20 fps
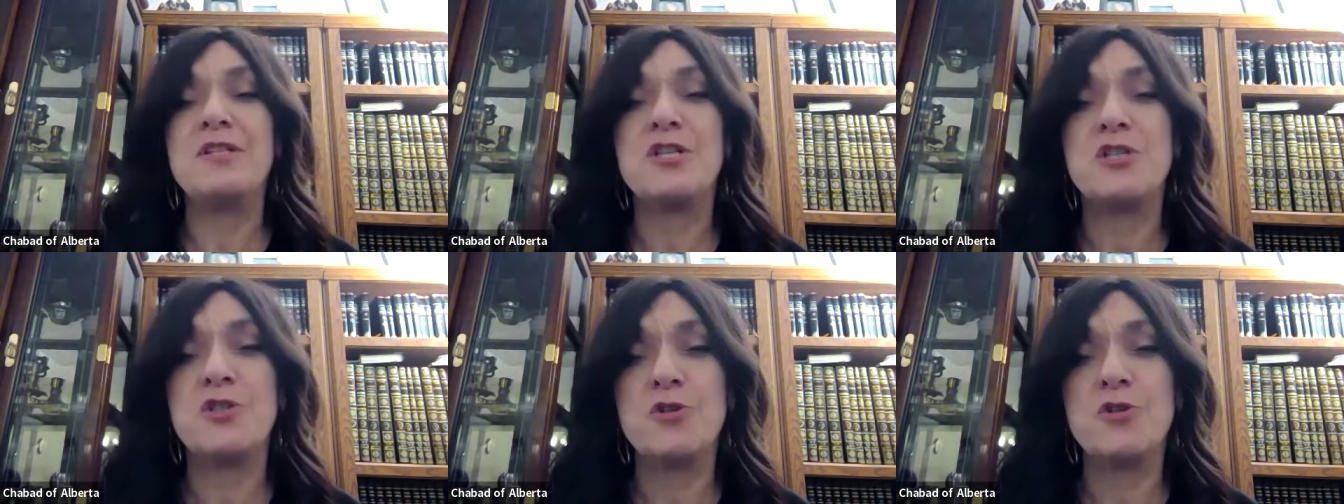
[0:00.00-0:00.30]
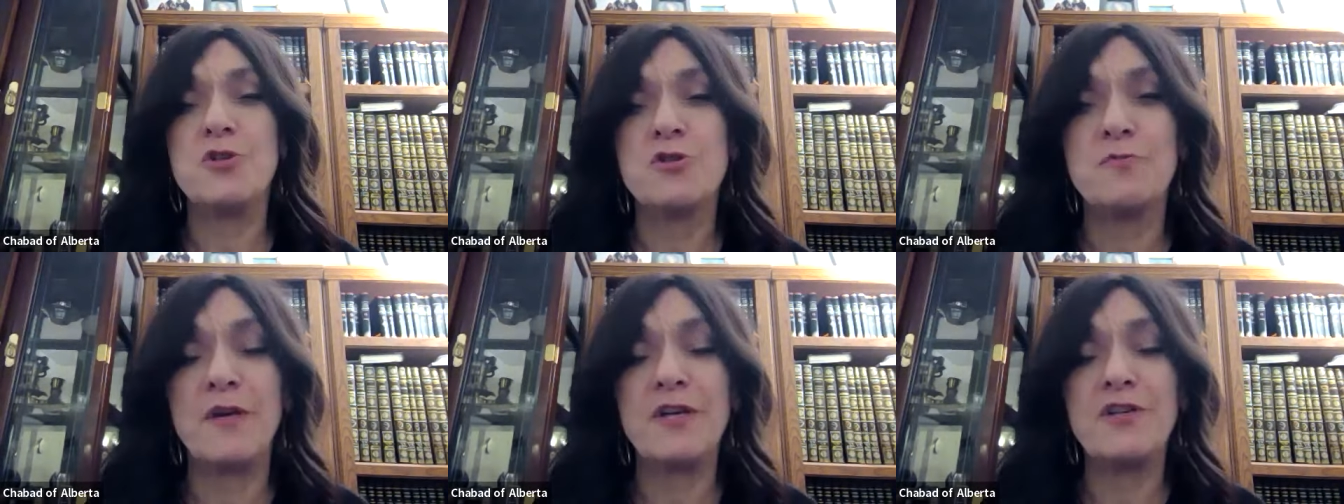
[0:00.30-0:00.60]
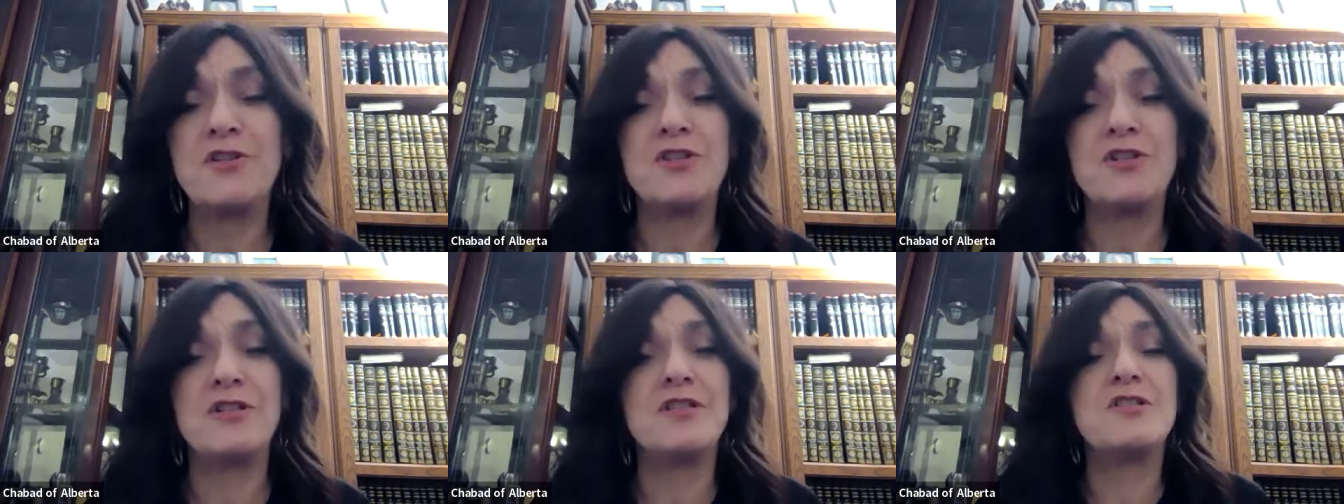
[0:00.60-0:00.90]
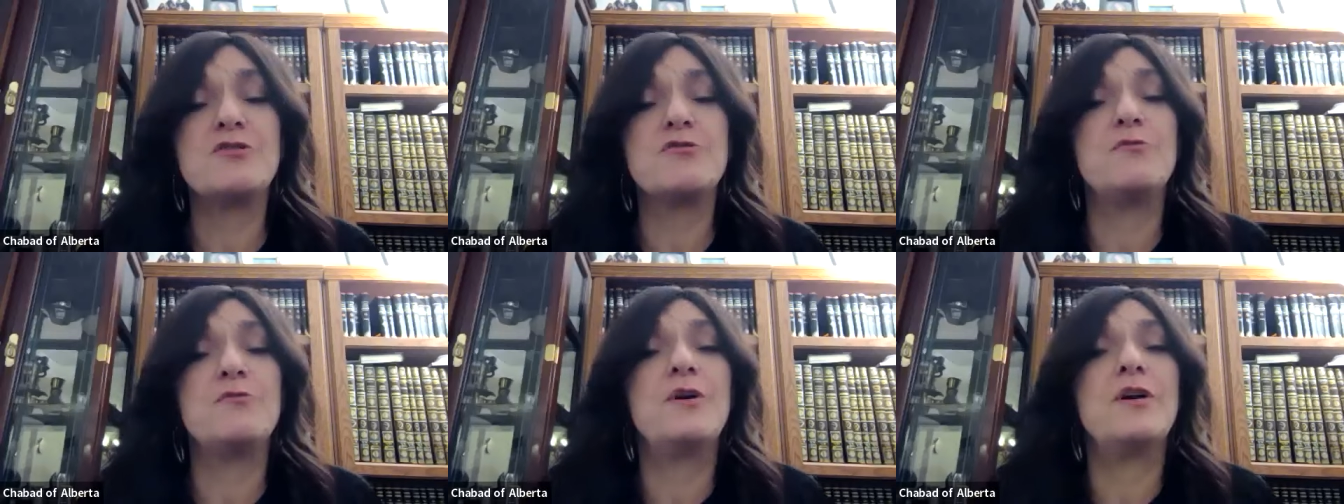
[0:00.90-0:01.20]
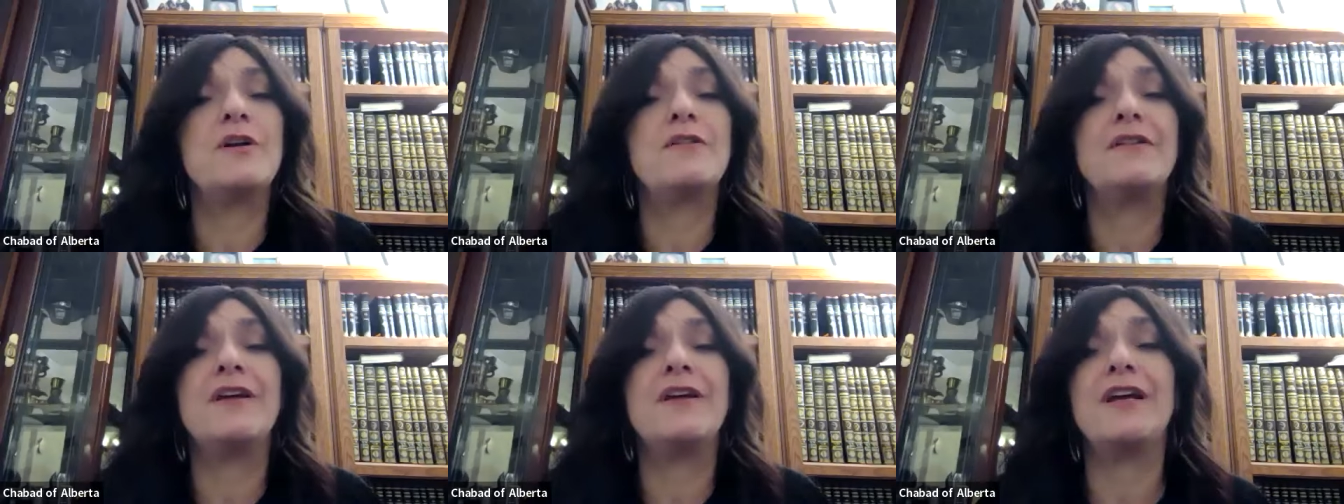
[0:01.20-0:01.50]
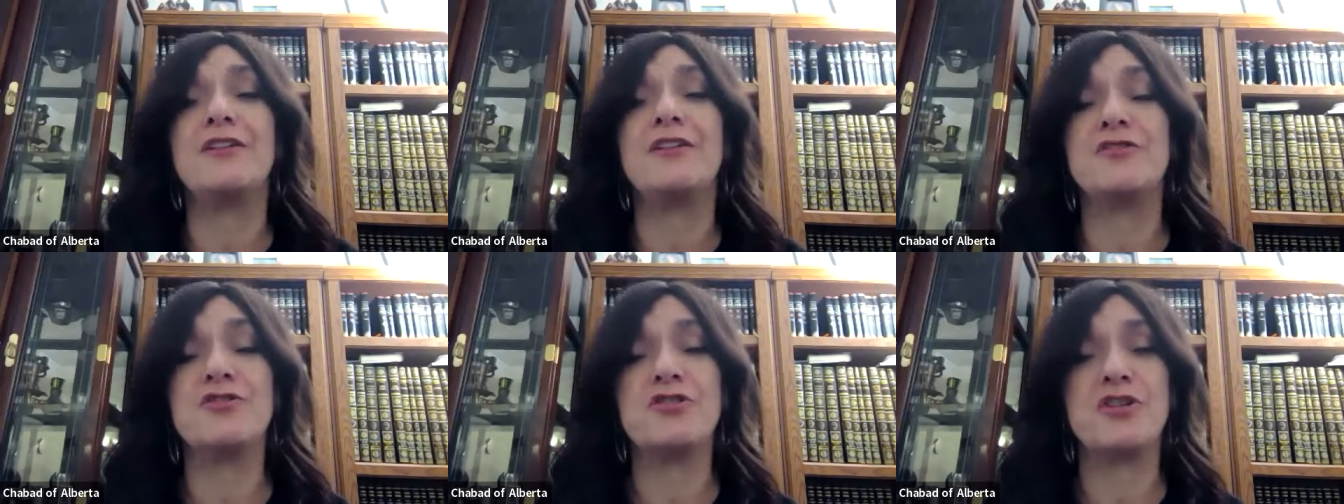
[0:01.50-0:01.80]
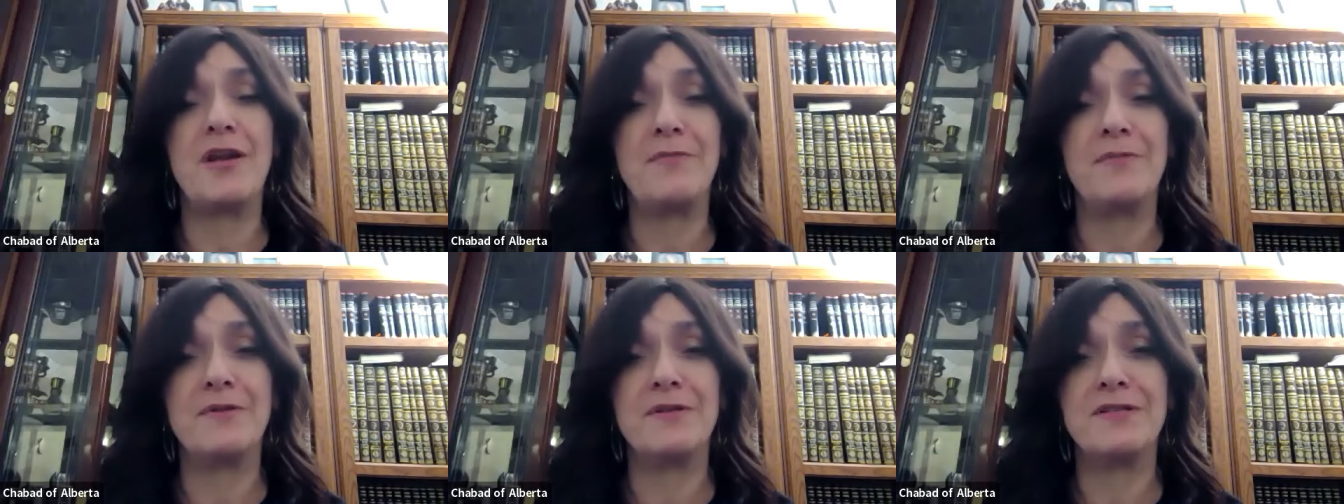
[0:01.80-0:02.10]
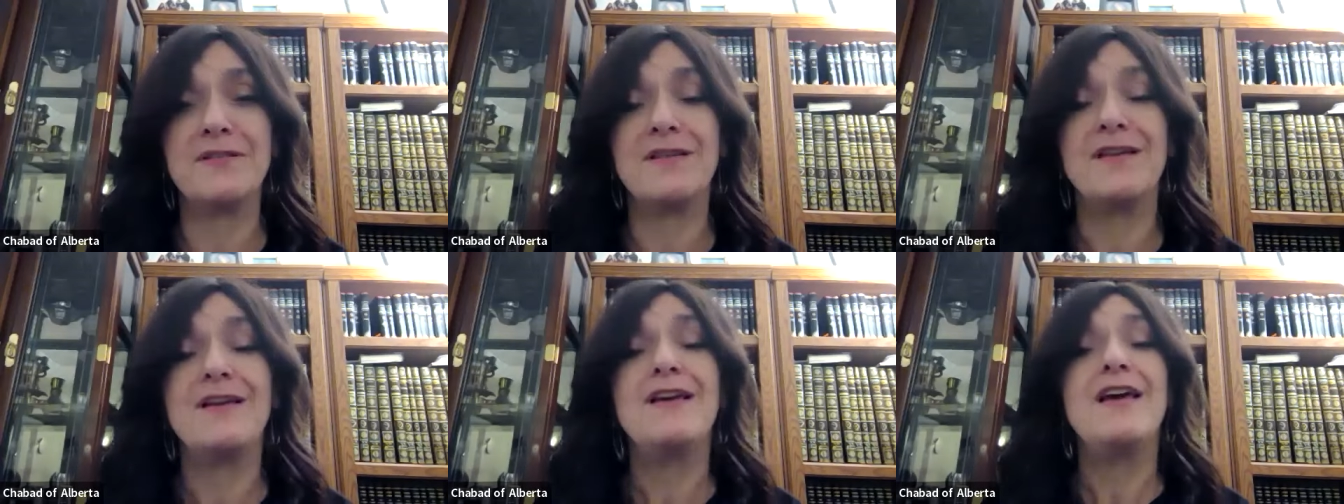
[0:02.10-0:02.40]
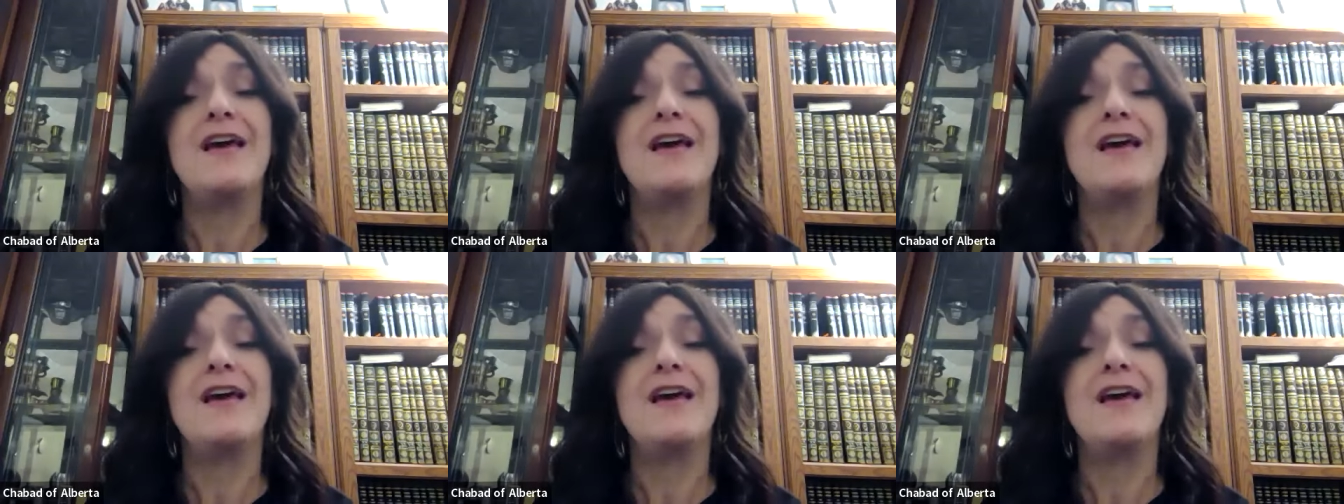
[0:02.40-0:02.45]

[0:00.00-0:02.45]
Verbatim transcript: is so special. It's tomorrow night in Shabbos.